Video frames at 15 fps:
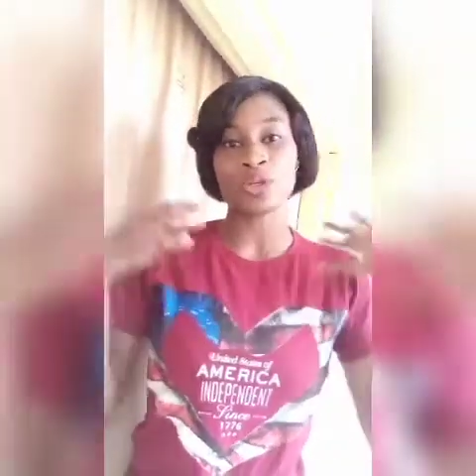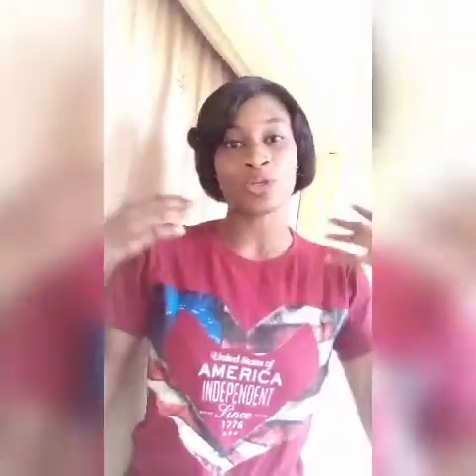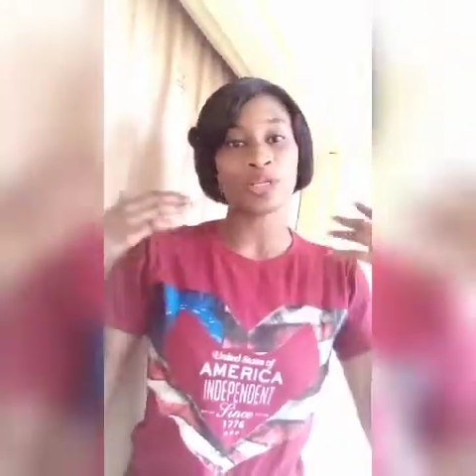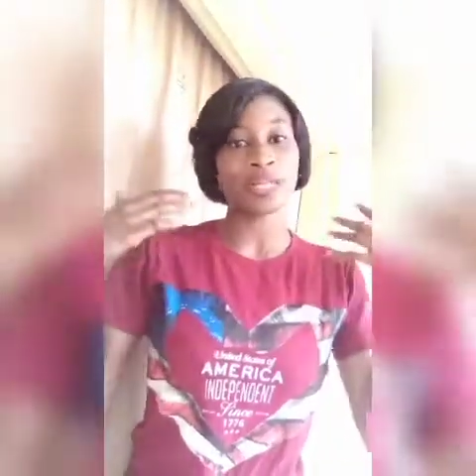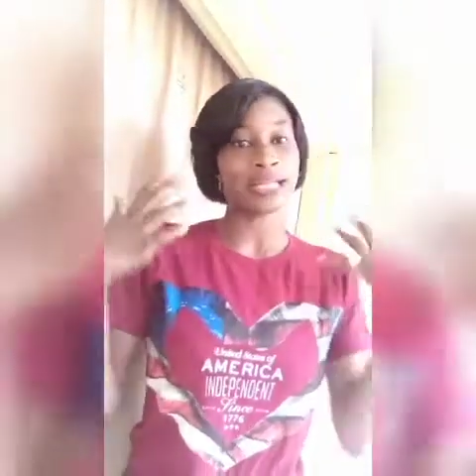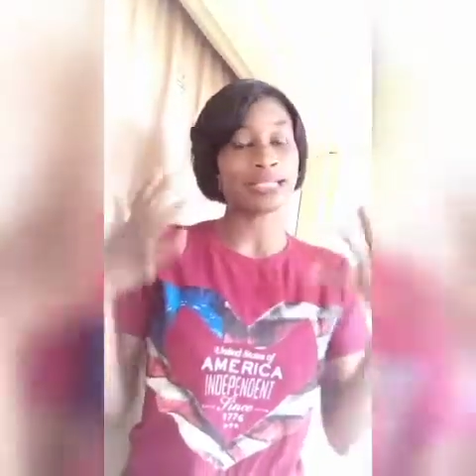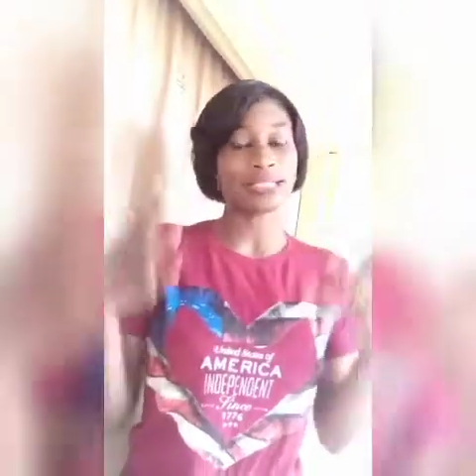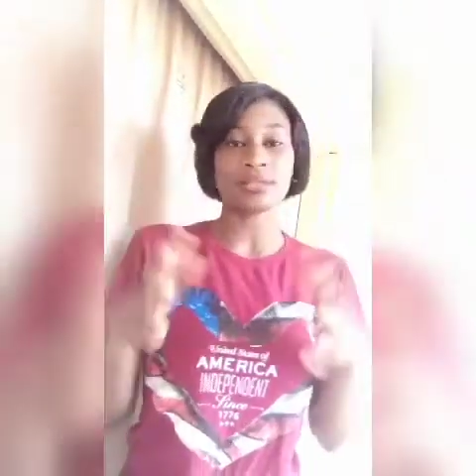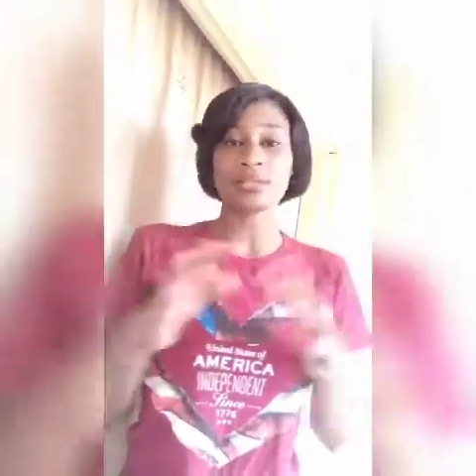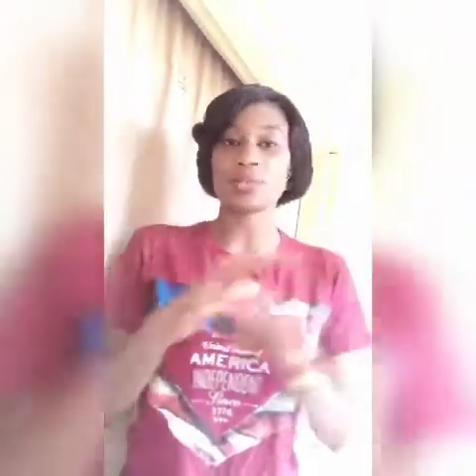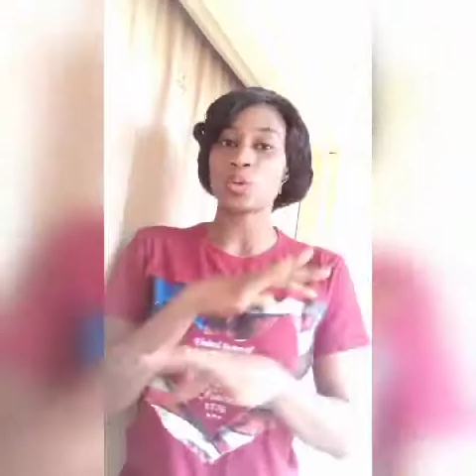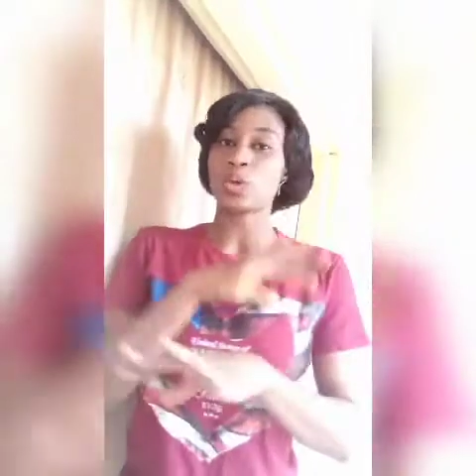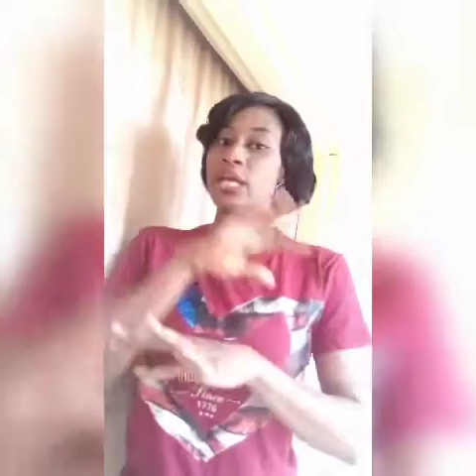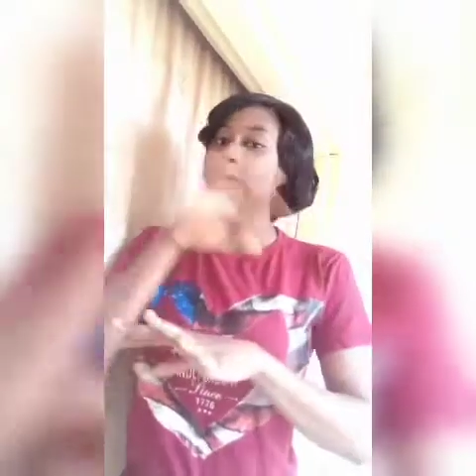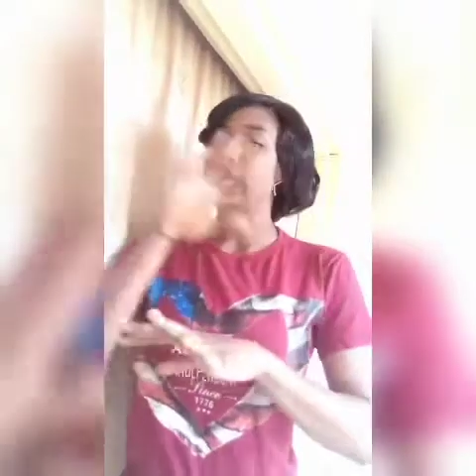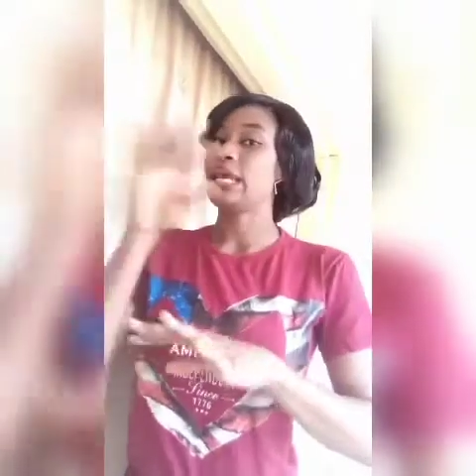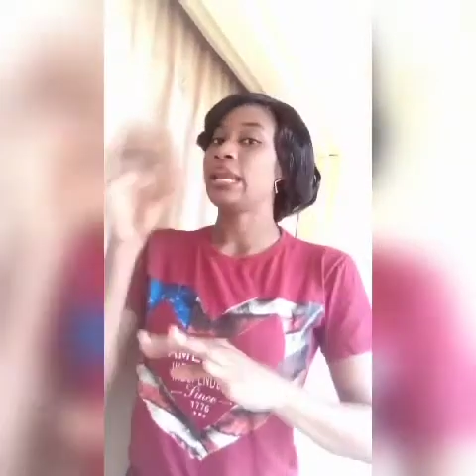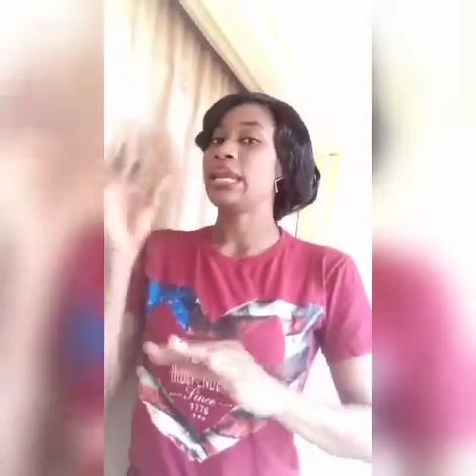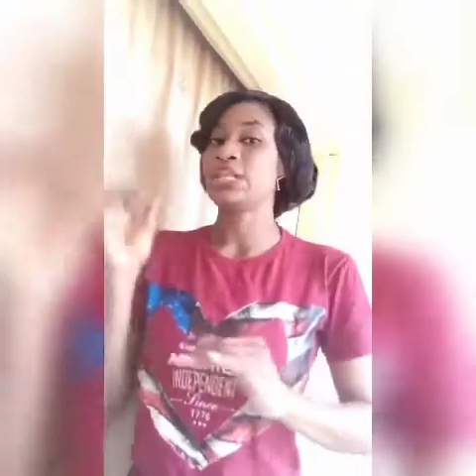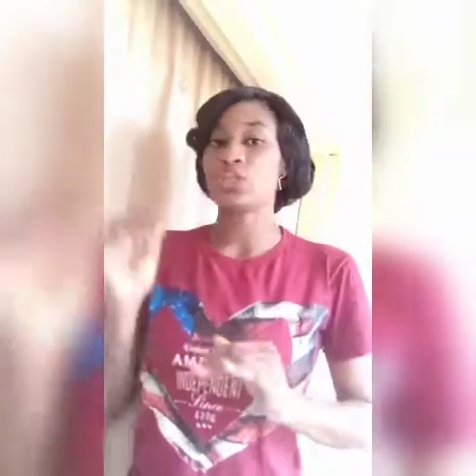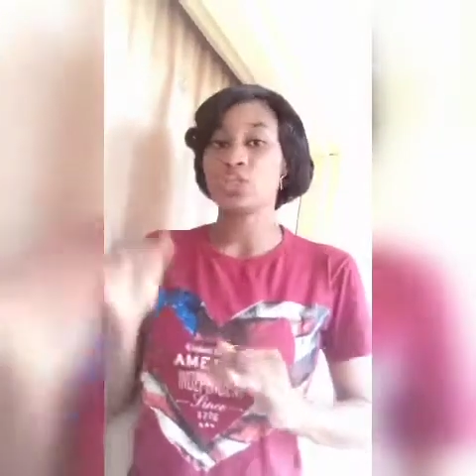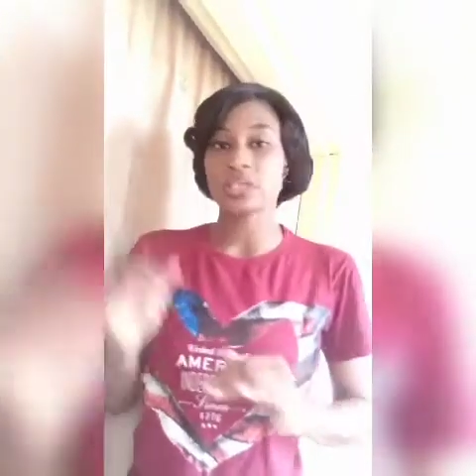is another thing, so
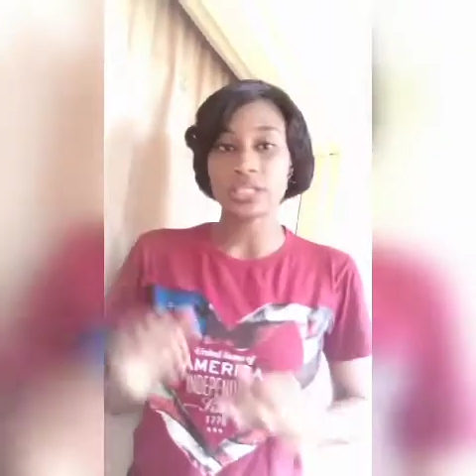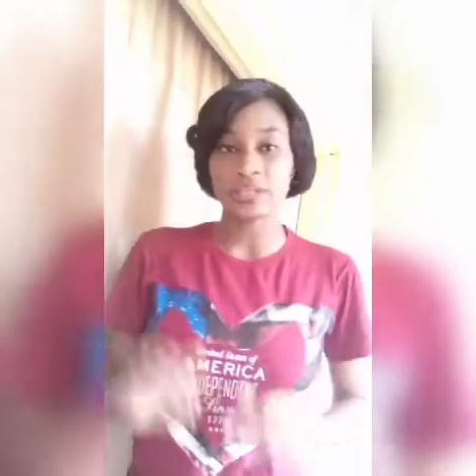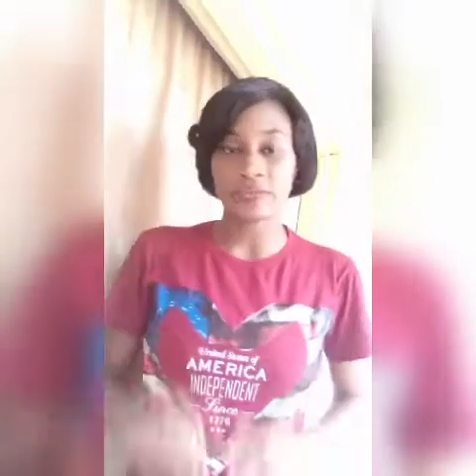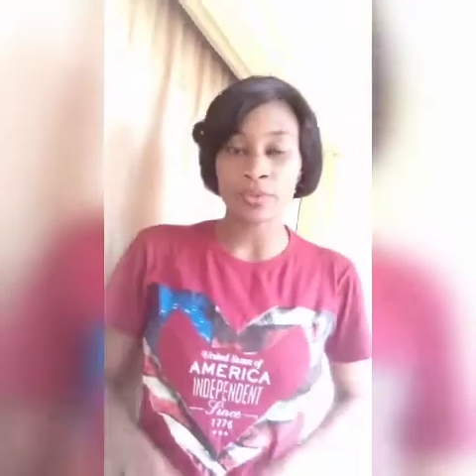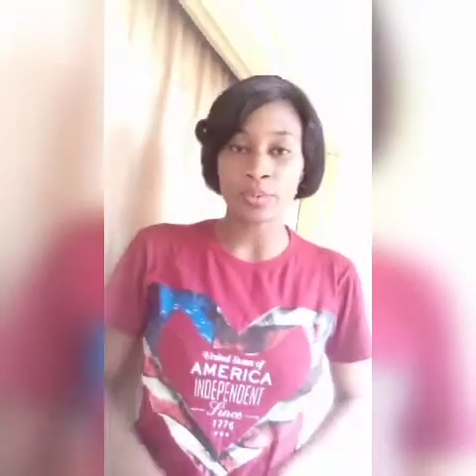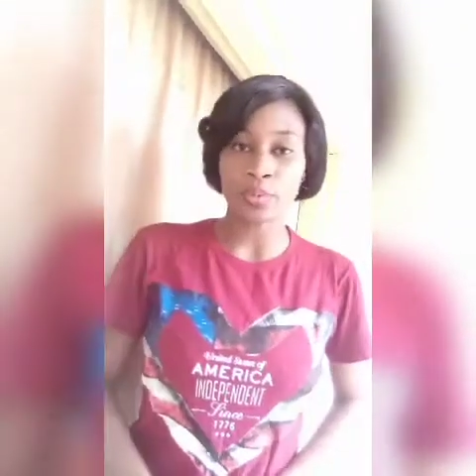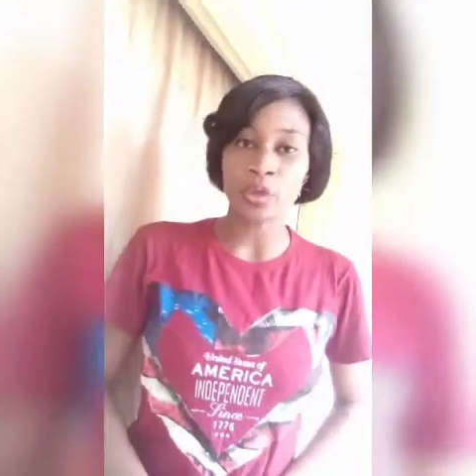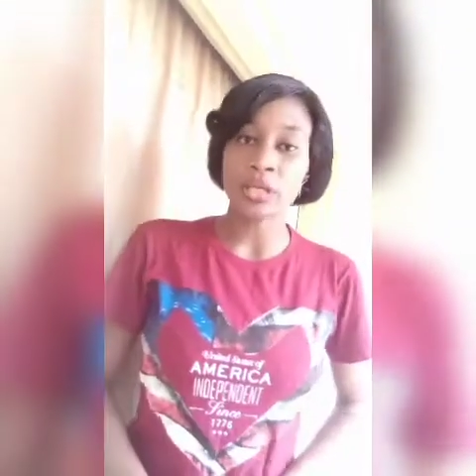let's just leave it.